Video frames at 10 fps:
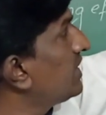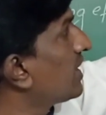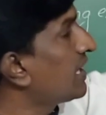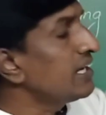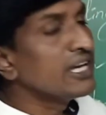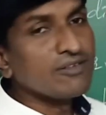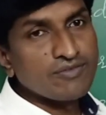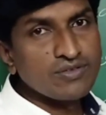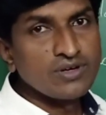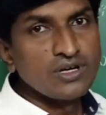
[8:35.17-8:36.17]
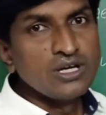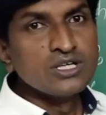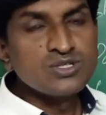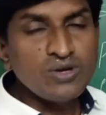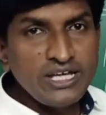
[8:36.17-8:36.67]
D and F.
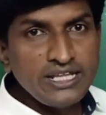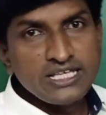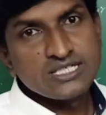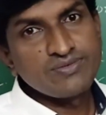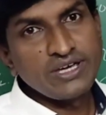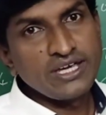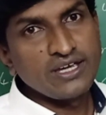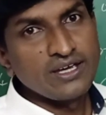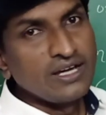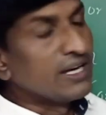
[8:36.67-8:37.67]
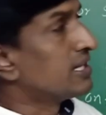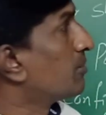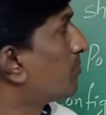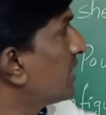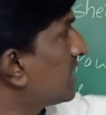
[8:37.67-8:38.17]
So in this way,
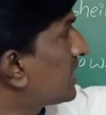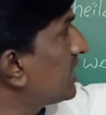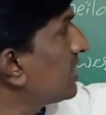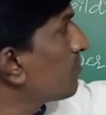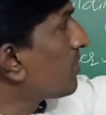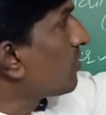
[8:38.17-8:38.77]
the penetrating